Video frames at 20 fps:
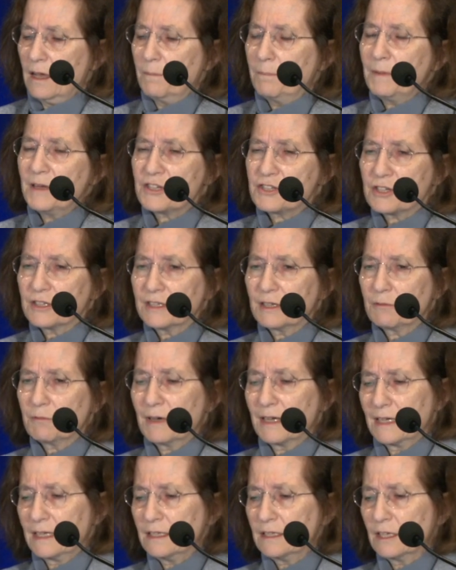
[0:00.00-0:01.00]
Patients that
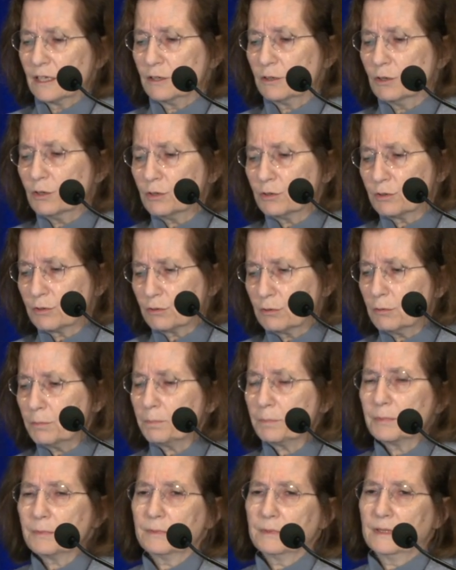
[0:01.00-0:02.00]
were in the low
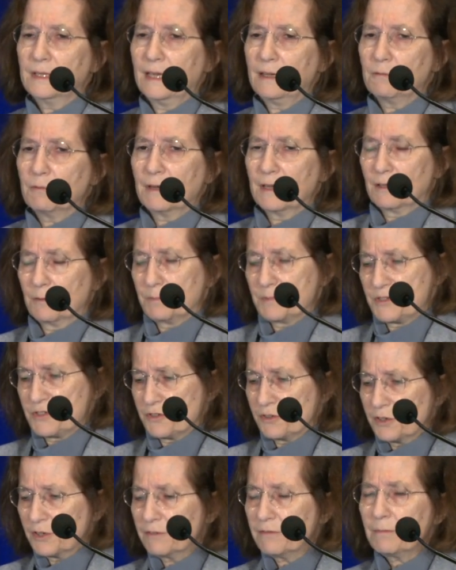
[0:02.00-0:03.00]
group, they were
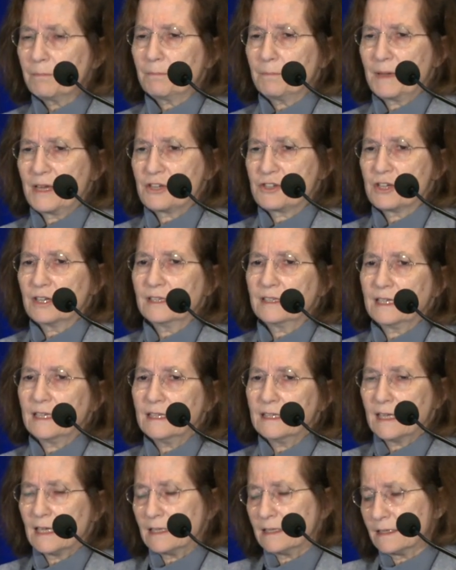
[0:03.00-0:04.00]
observed. Patients
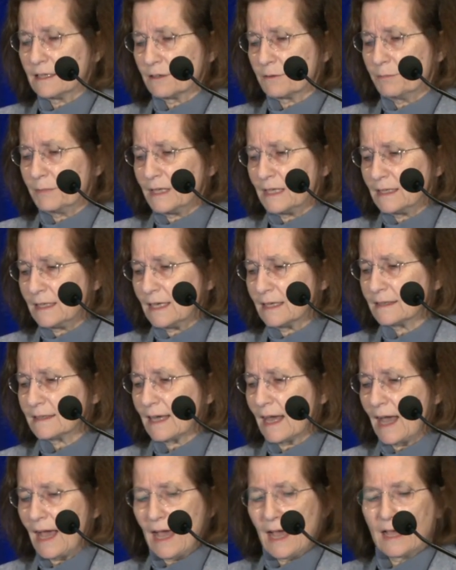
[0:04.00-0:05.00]
in the intermediate,
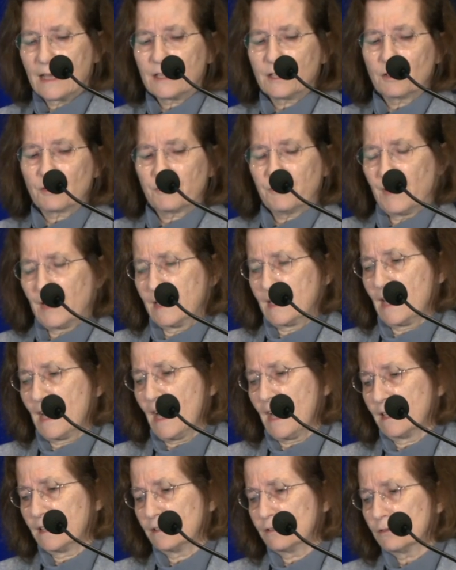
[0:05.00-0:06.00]
high, or very
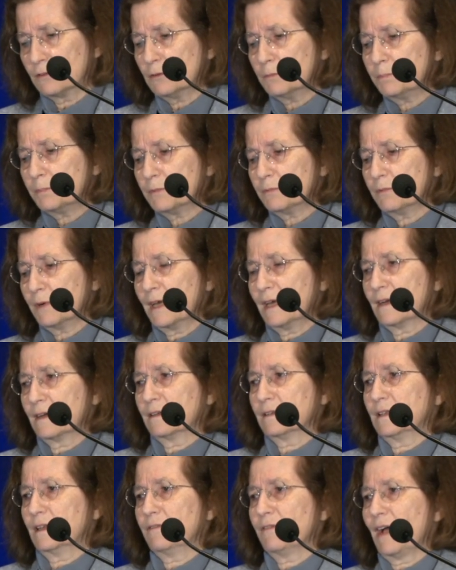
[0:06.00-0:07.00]
high group
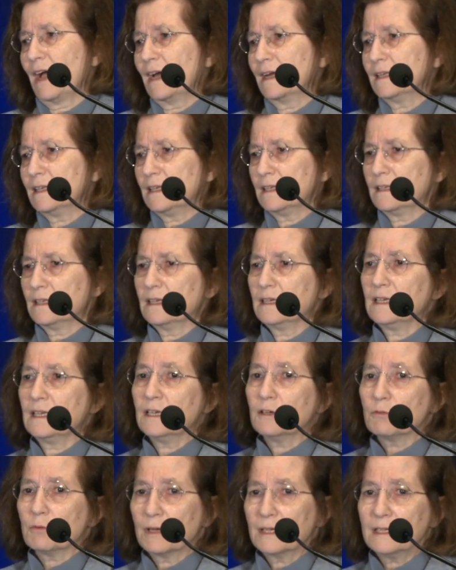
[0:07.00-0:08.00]
were divided
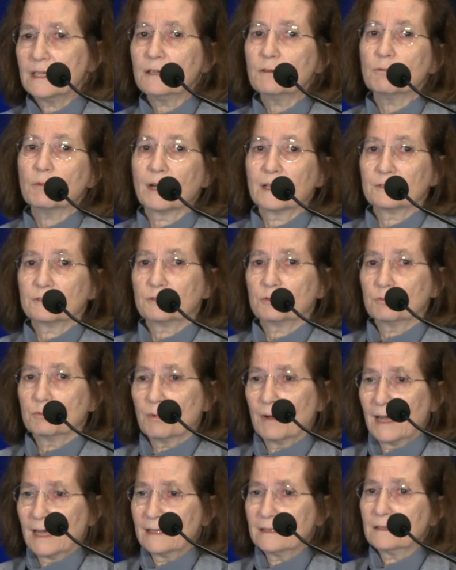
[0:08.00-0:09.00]
equally,
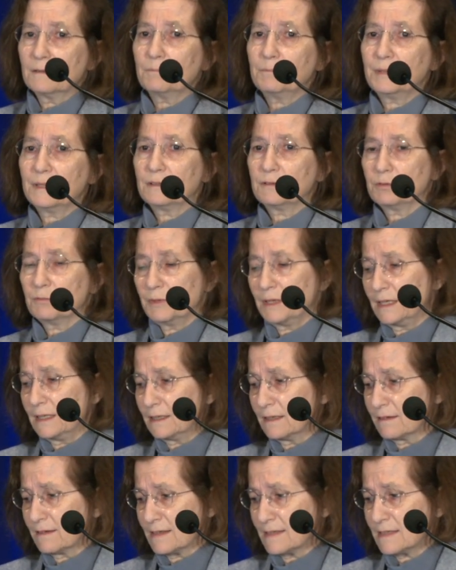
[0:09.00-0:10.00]
1-to-1,
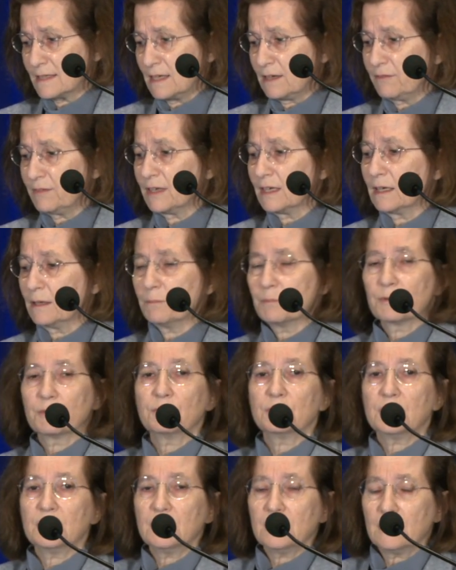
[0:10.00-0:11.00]
between receiving
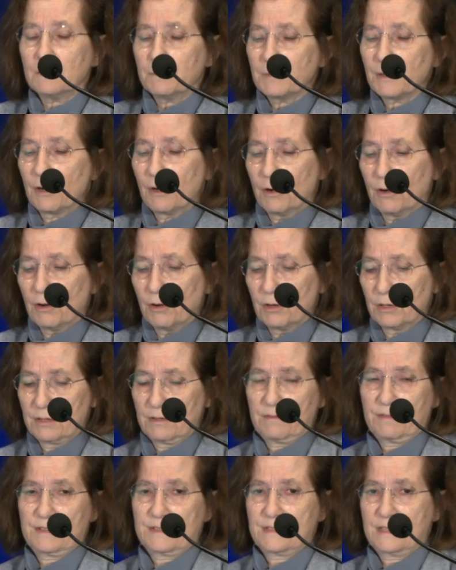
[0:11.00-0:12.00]
ibrutinib
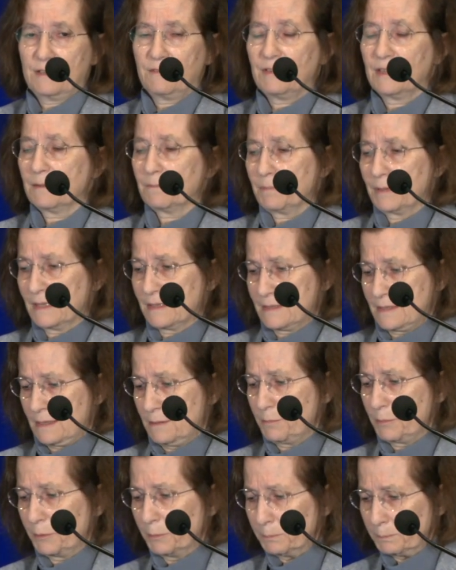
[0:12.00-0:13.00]
or receiving placebo.